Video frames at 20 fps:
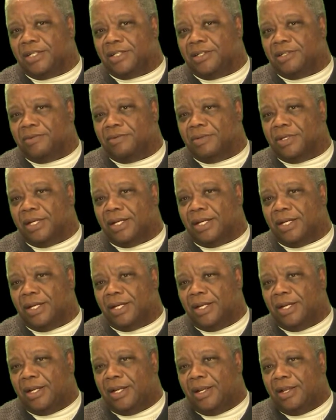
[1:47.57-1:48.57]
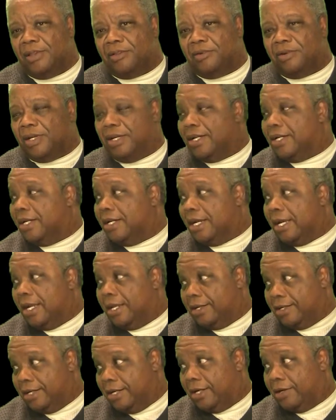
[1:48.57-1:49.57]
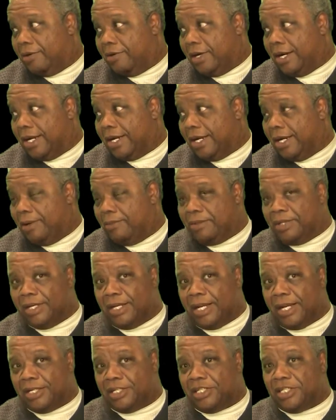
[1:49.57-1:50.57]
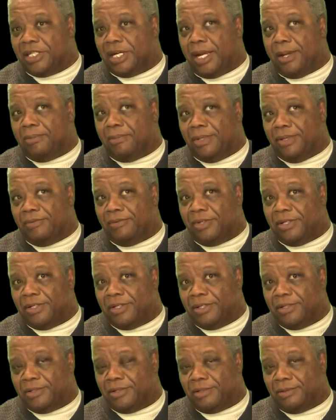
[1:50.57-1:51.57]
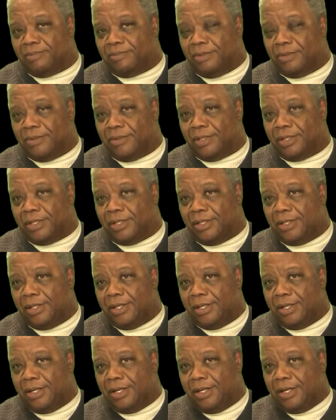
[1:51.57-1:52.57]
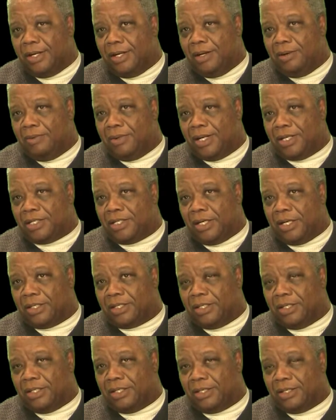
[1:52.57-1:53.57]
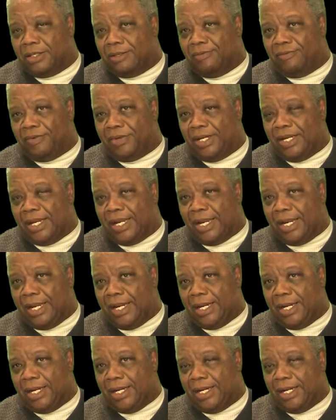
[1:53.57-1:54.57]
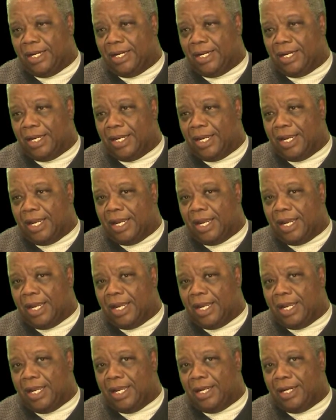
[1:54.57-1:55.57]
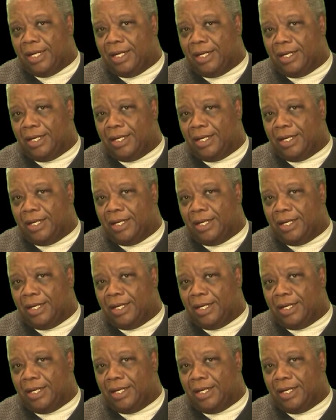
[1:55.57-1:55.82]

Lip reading: to a $300 a day crack habit that I shoplifted to support. When I checked into the VA, I